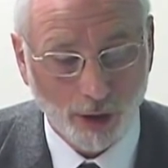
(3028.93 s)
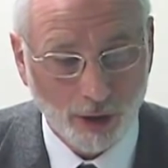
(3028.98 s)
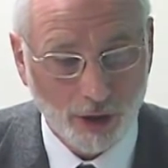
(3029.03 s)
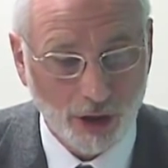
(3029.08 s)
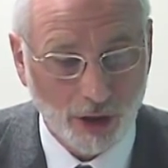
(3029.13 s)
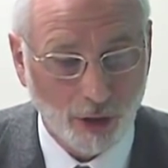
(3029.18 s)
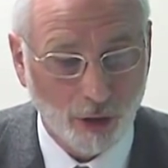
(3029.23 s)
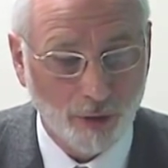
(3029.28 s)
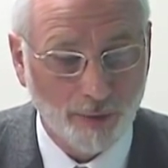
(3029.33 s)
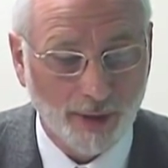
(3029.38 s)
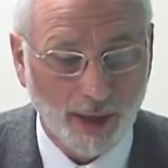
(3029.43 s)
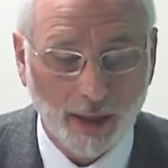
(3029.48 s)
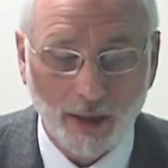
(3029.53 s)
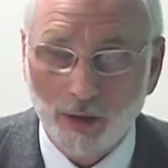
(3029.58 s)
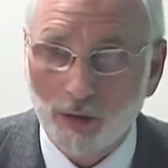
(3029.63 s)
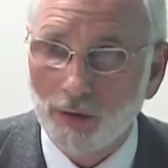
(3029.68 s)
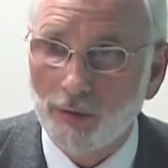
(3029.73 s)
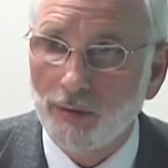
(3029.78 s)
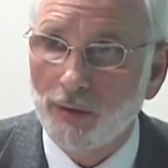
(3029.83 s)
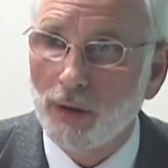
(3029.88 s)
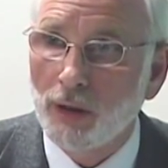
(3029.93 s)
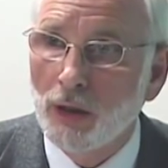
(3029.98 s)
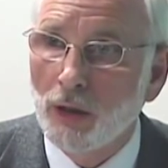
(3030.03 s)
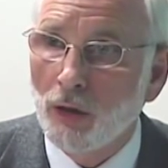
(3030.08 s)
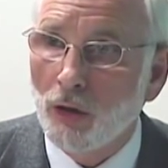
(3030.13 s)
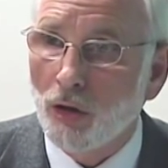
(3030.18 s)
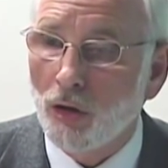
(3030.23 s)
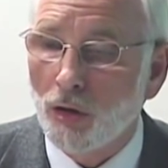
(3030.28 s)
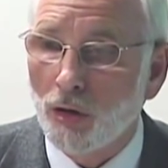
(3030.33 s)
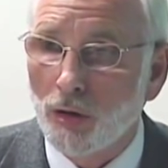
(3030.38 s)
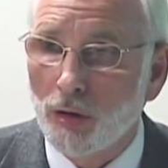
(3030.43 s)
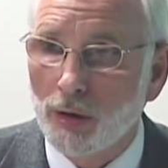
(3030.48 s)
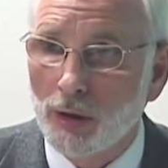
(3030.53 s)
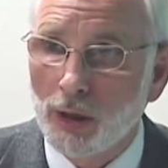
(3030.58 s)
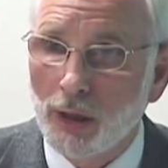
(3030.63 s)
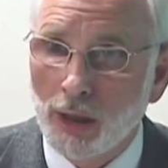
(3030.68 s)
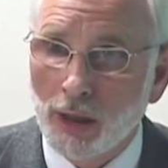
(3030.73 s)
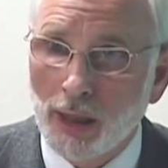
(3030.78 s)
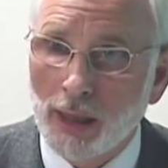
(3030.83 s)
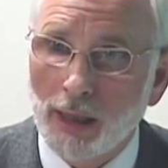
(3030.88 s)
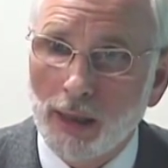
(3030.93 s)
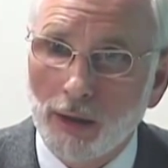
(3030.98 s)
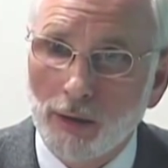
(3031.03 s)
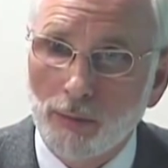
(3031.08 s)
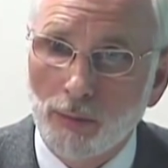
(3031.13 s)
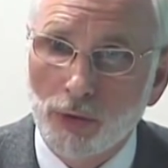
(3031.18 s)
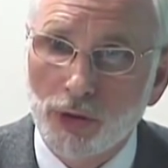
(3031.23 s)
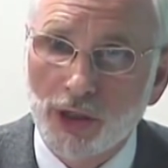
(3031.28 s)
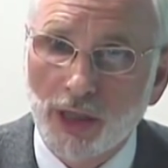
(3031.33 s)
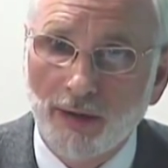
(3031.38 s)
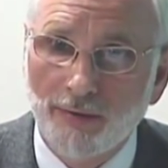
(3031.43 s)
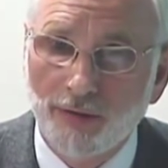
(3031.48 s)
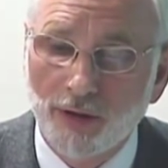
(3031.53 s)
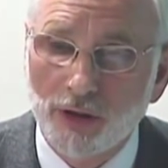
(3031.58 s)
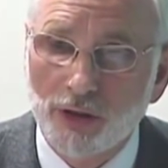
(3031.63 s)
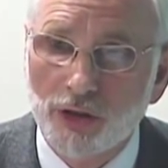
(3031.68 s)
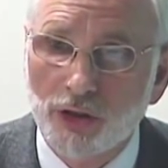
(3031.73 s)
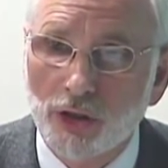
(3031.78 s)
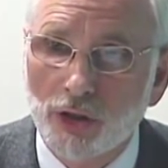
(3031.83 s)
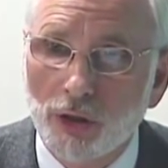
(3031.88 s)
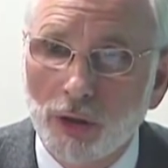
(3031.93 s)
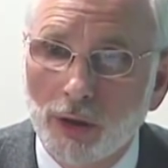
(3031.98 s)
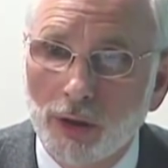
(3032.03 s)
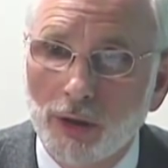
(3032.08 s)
Slovak, or Mustafa's